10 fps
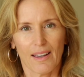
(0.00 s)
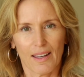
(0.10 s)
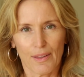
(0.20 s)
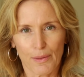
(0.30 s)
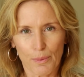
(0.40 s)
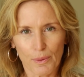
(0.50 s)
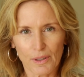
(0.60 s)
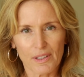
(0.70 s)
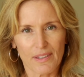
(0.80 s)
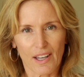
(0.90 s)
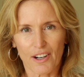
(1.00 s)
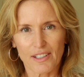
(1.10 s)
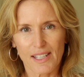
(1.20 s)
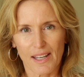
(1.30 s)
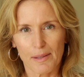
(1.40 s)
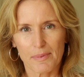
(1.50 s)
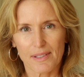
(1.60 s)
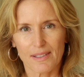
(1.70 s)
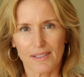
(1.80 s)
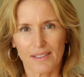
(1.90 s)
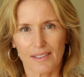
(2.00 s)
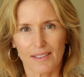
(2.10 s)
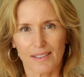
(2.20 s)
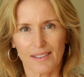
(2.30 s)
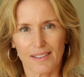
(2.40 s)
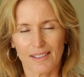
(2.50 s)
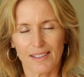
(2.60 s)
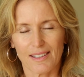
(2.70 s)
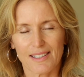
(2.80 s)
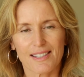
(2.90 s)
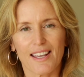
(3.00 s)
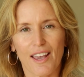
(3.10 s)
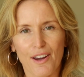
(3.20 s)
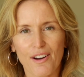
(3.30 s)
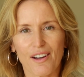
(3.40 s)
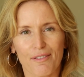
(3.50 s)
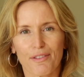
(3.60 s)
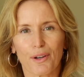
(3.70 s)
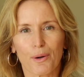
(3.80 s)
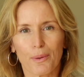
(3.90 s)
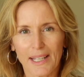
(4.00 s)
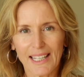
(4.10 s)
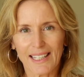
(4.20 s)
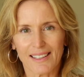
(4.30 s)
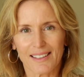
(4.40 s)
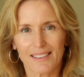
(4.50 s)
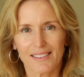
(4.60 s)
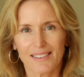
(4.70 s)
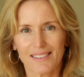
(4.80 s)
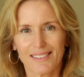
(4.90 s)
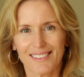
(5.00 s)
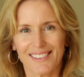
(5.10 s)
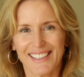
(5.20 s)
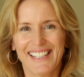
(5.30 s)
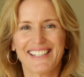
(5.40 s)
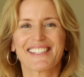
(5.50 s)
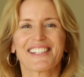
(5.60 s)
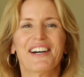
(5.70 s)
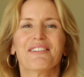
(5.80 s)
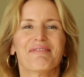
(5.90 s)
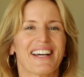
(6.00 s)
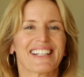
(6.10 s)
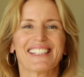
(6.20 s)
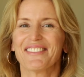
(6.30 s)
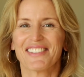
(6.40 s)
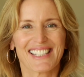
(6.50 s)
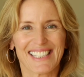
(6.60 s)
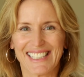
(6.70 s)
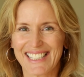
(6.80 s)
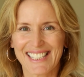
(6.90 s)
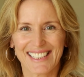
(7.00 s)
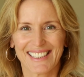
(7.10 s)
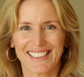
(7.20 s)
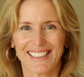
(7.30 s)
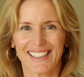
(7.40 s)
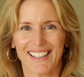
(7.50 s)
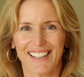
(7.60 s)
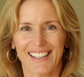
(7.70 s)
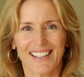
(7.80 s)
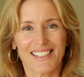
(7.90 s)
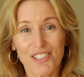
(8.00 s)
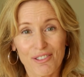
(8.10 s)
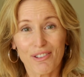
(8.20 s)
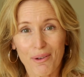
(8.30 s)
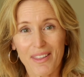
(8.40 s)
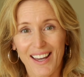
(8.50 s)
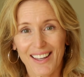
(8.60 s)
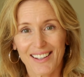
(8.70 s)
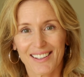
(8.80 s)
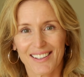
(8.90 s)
In the world of the archetypes, it's the era of the queen. It's so magnificent. Did you know that?